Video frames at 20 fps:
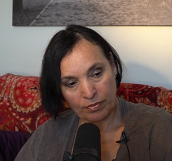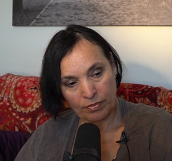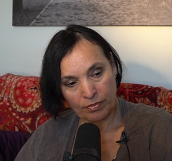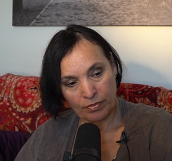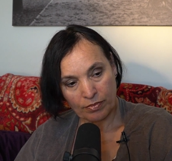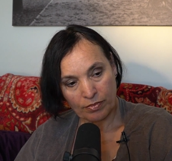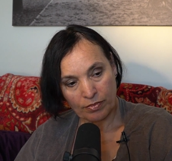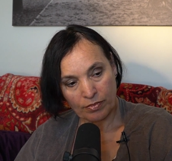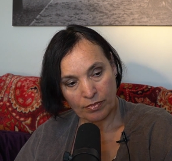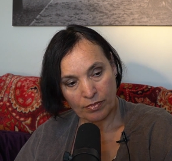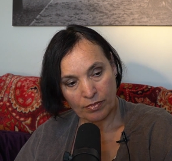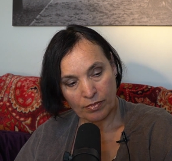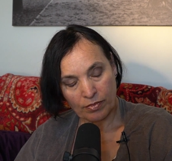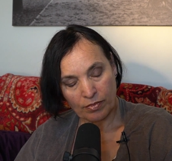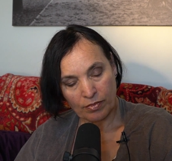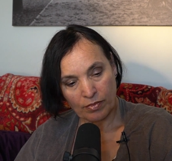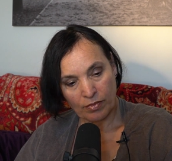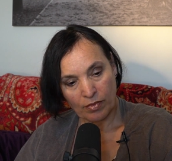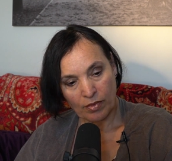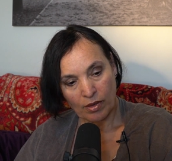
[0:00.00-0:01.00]

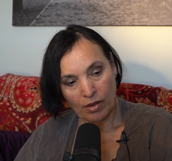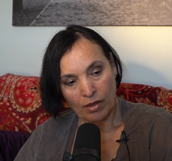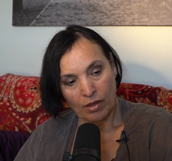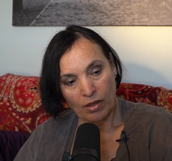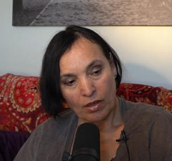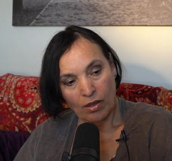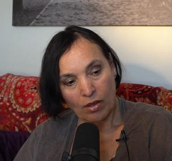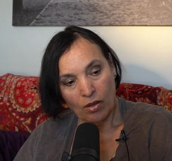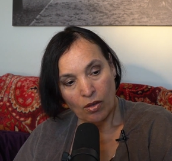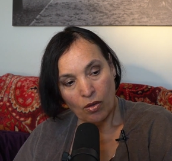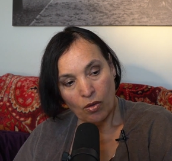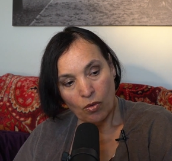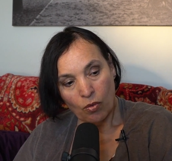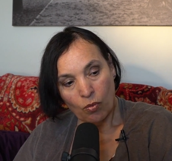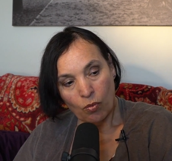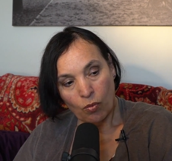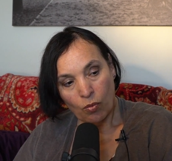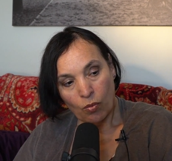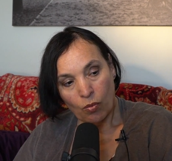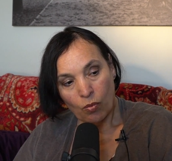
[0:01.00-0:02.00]
[no speech]